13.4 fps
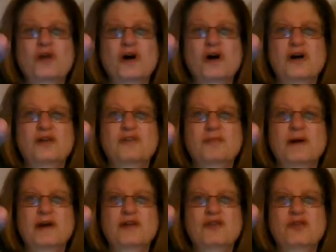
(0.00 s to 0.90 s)
Cards
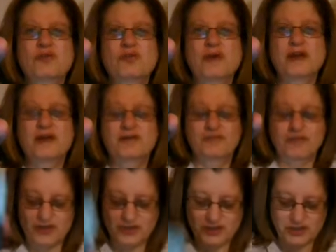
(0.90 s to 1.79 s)
by Doreen
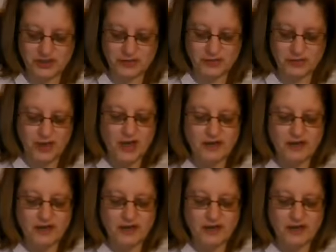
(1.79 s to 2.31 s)
Virtue.